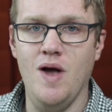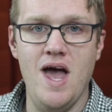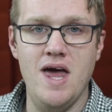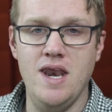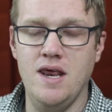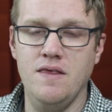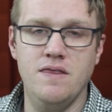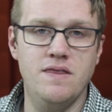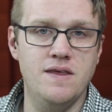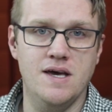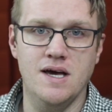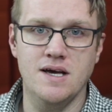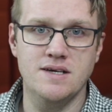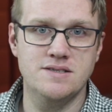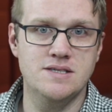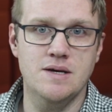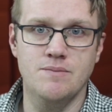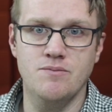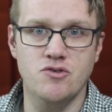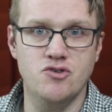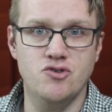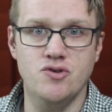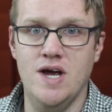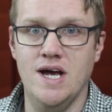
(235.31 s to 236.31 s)
anything
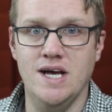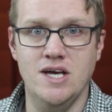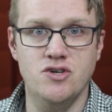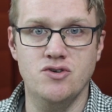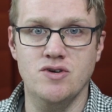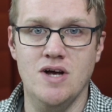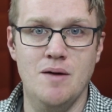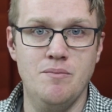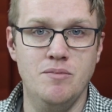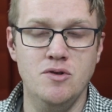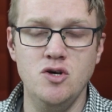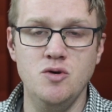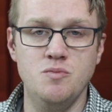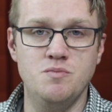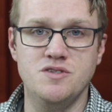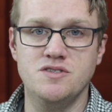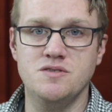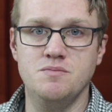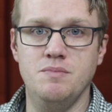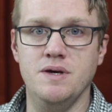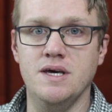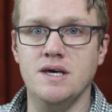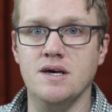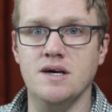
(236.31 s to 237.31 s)
except for drag and drop loops
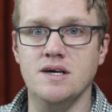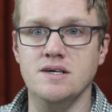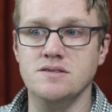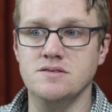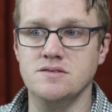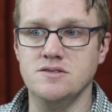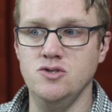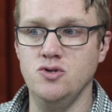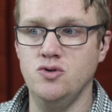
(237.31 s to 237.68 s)
because